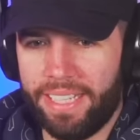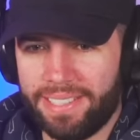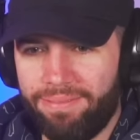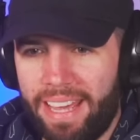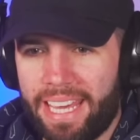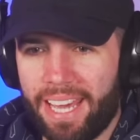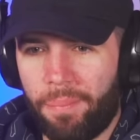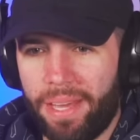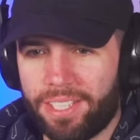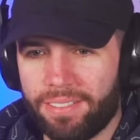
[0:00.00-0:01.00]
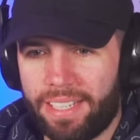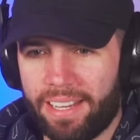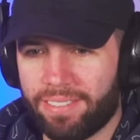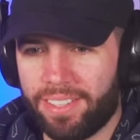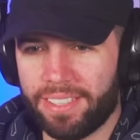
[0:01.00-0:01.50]
Let's make it a pitch of
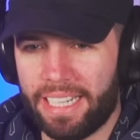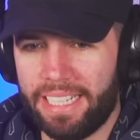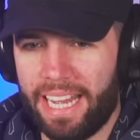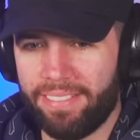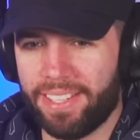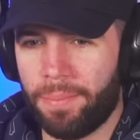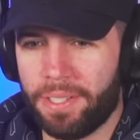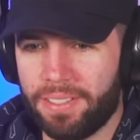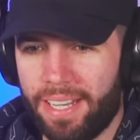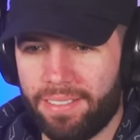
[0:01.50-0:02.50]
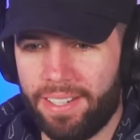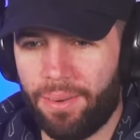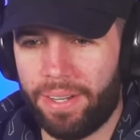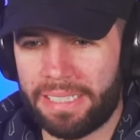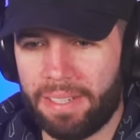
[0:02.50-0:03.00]
death because they didn't have it as a pitch of death, and I
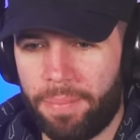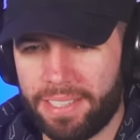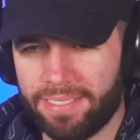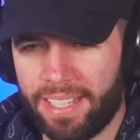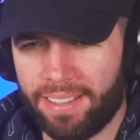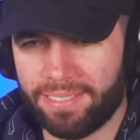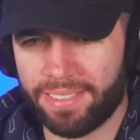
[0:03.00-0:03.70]
want it to be a pitch of death.